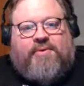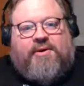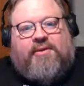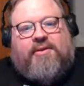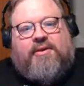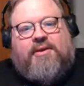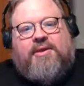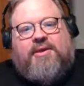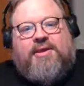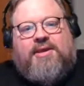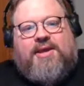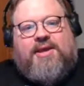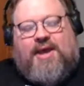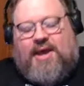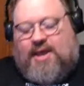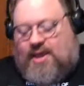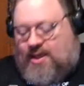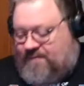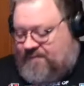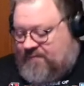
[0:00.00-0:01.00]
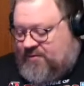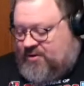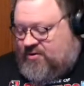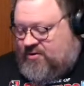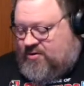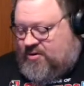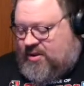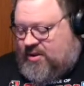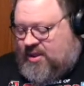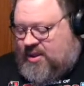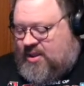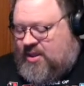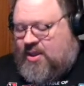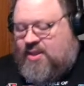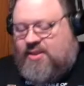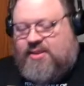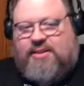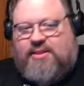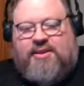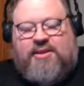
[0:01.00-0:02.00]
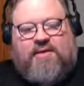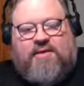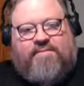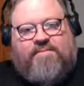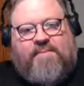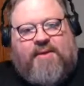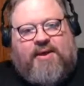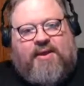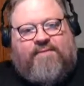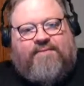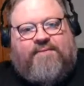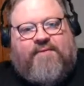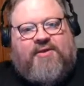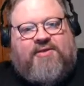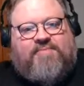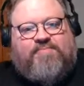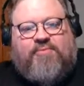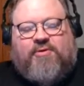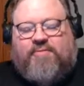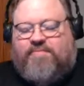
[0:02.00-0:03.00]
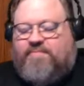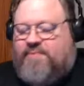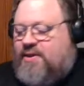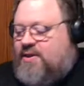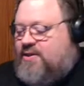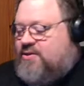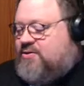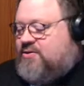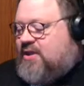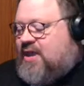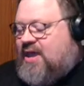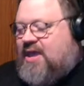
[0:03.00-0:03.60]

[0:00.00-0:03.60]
But I figured I need to give my Facebook page.